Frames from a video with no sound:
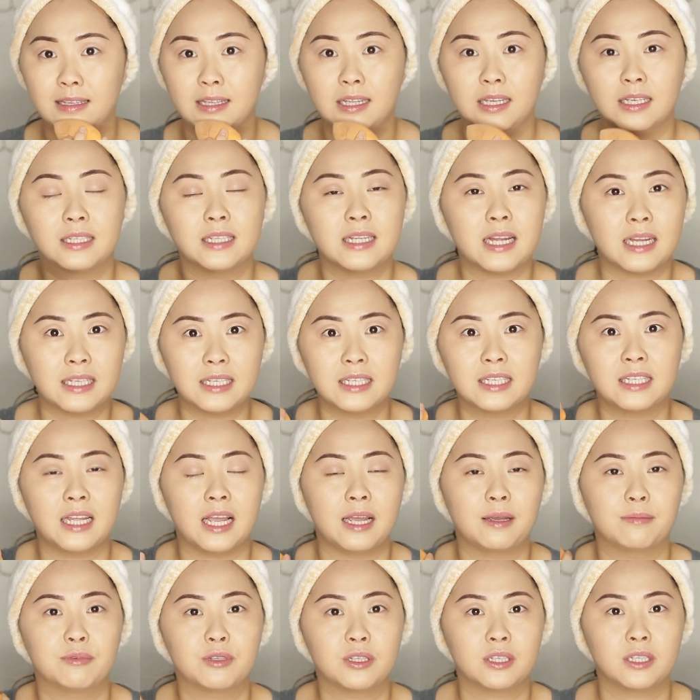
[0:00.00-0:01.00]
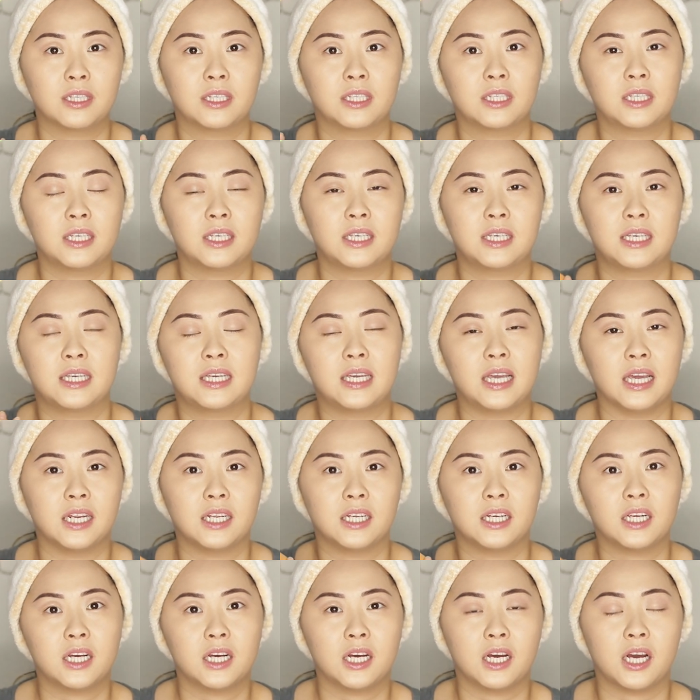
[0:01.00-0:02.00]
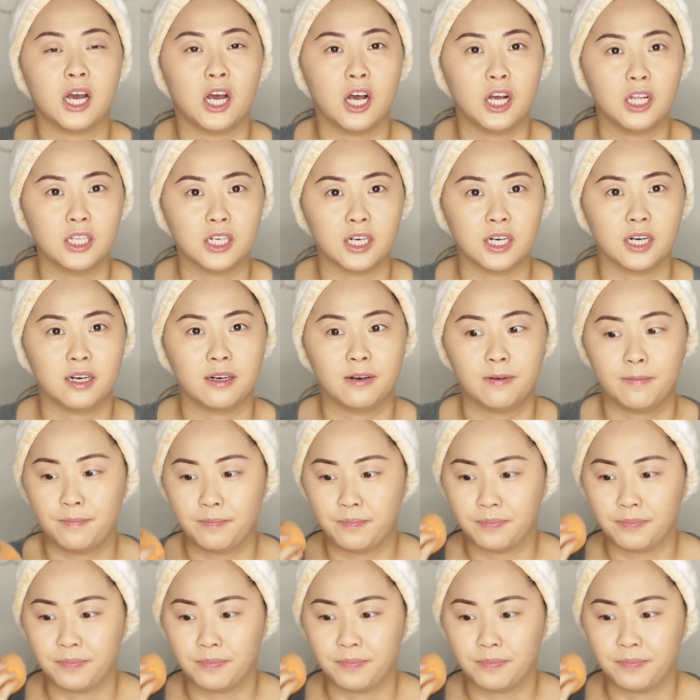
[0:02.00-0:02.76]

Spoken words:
it's not the same skin color.